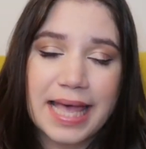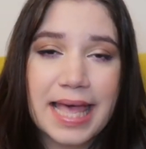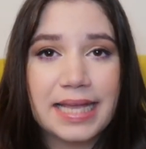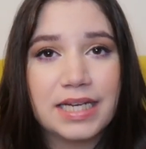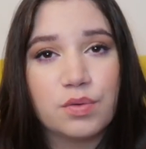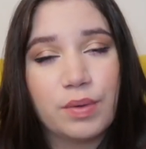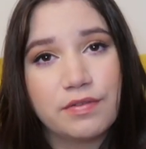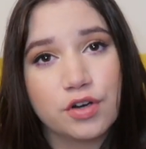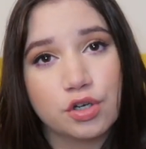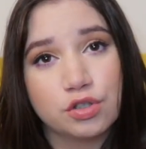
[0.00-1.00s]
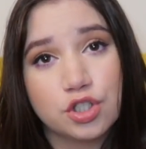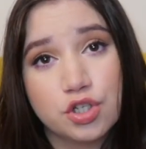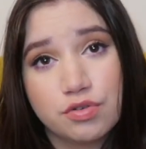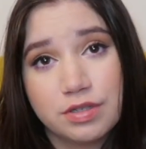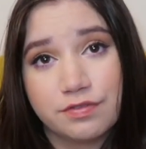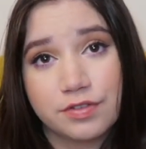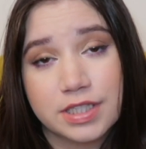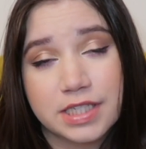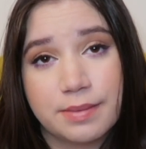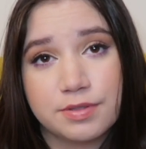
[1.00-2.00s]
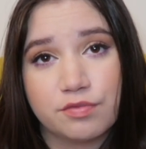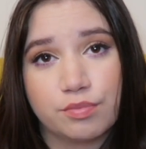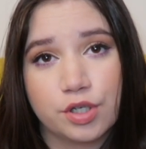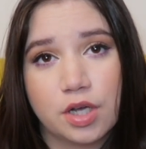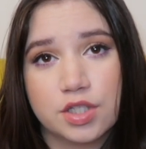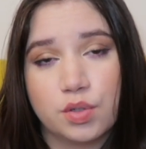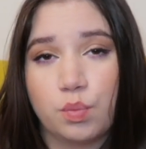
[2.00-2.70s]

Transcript: And we work on 2 different types of products.